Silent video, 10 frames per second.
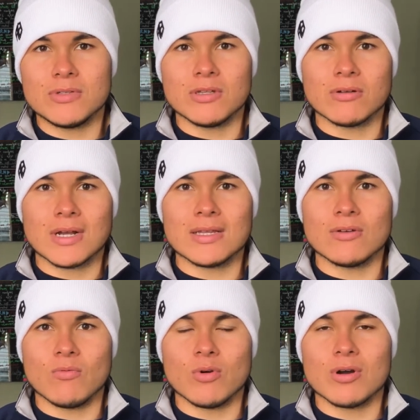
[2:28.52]
kind
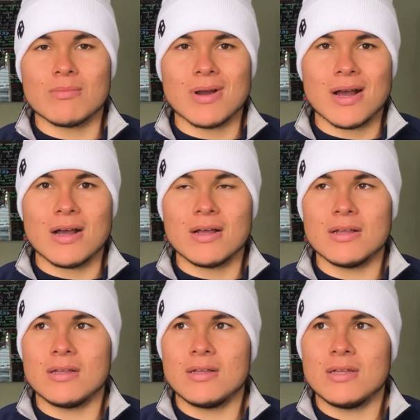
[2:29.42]
of warm, hot,
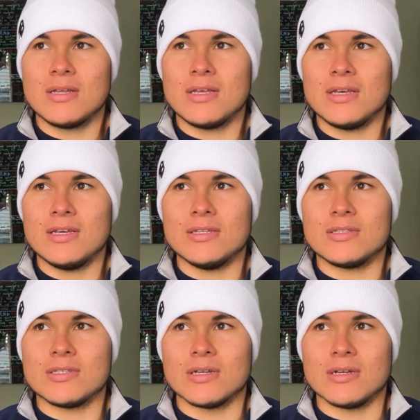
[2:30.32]

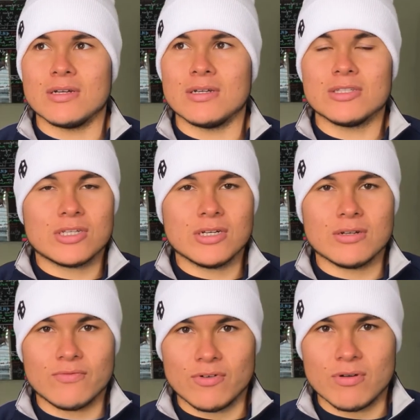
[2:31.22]
it's good
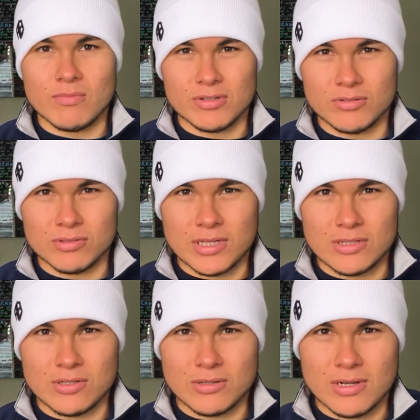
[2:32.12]
for your muscles and
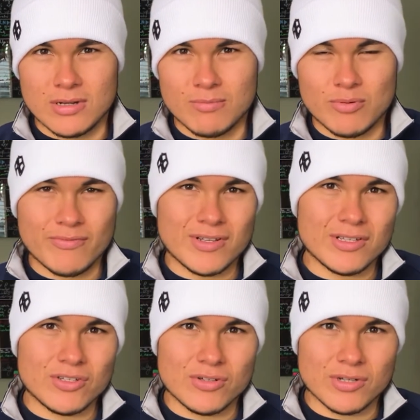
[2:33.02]
prevent
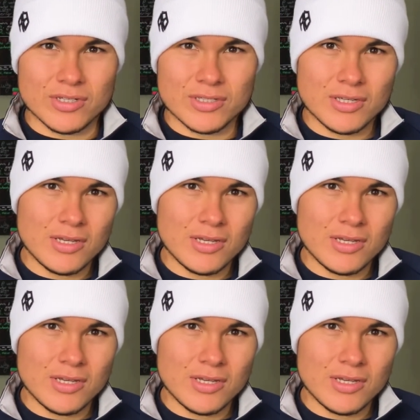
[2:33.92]
injuries.